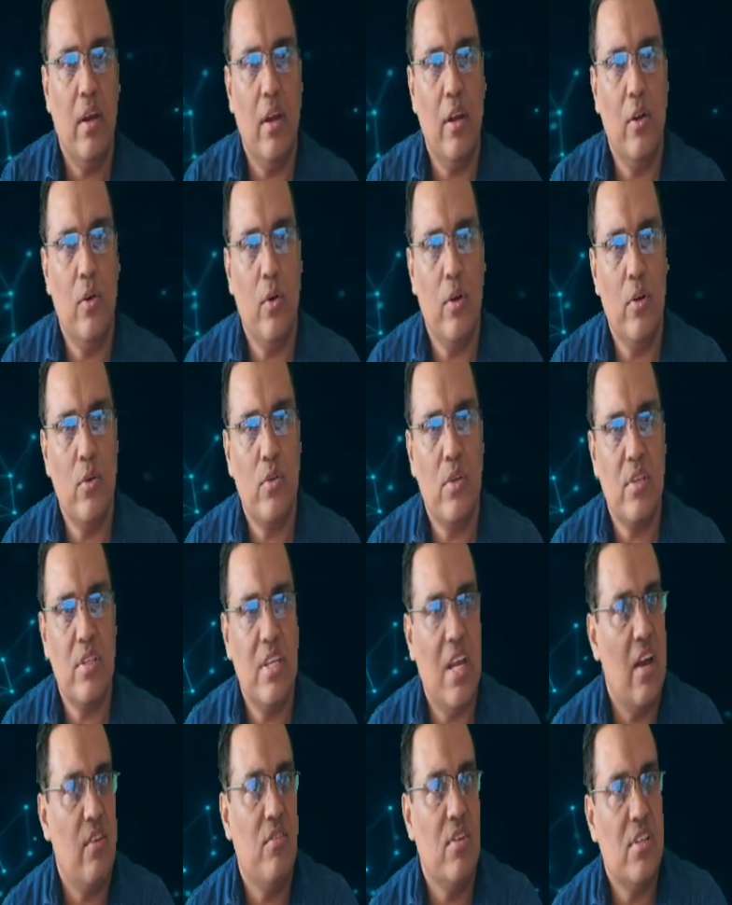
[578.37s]
introduces
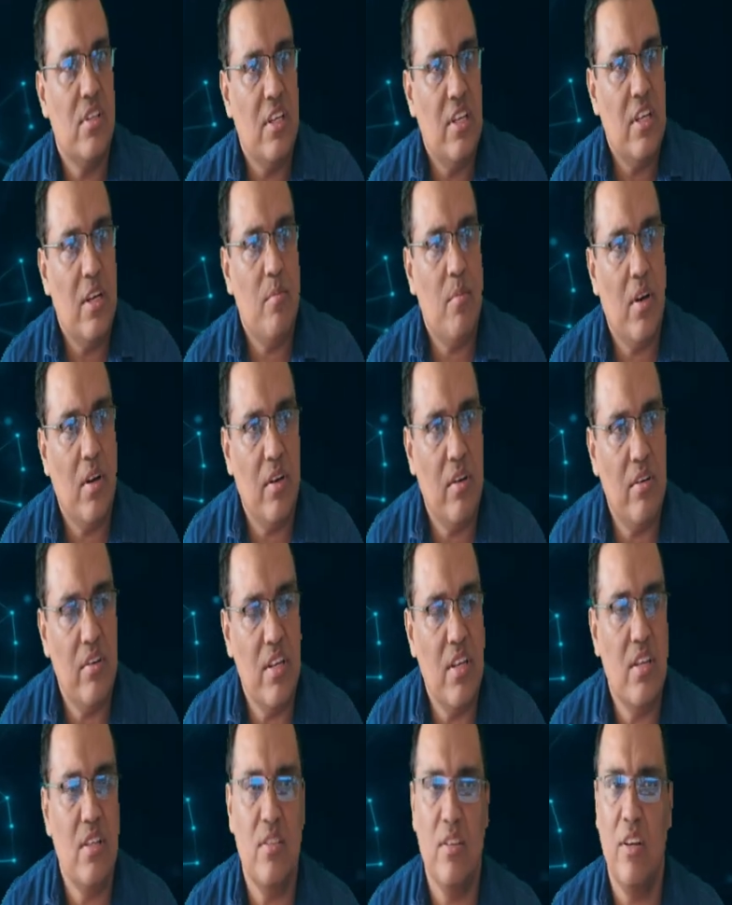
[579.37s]
diversity among
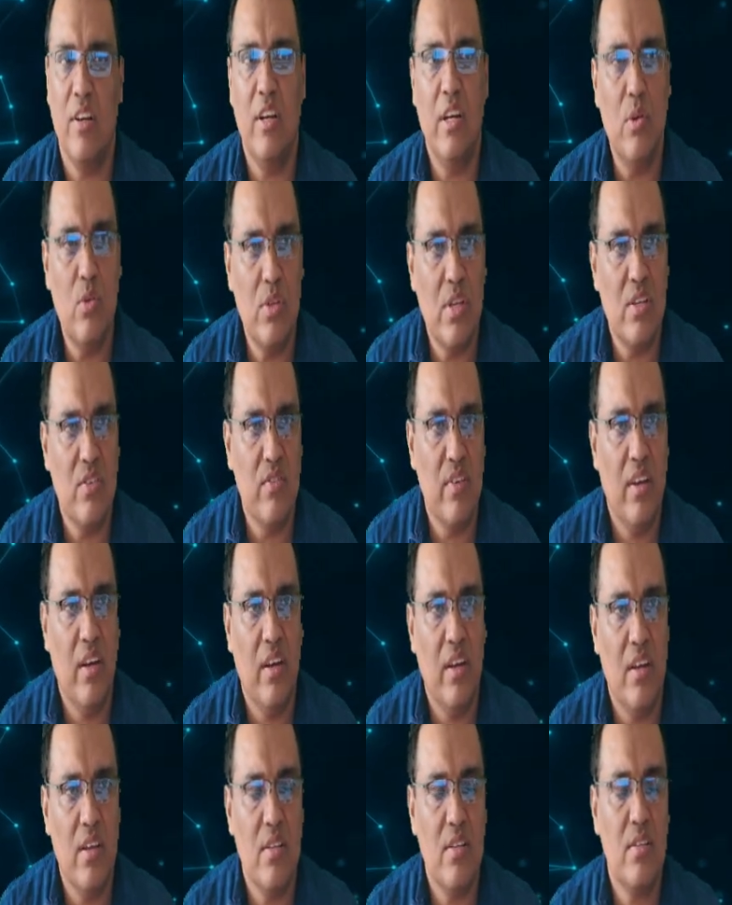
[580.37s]
trees, reduces
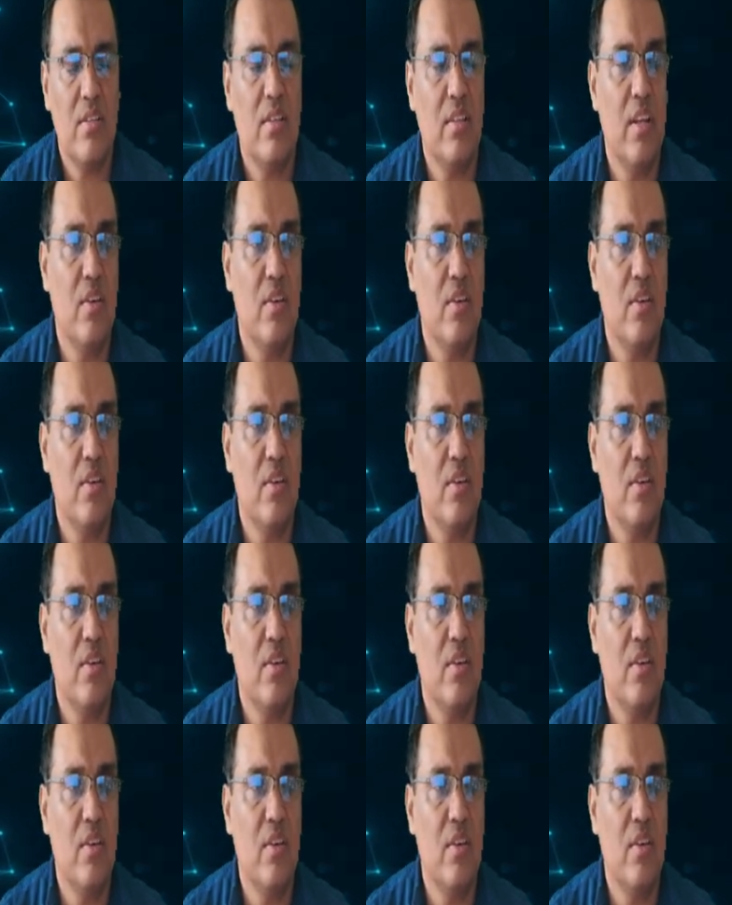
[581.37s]
variance.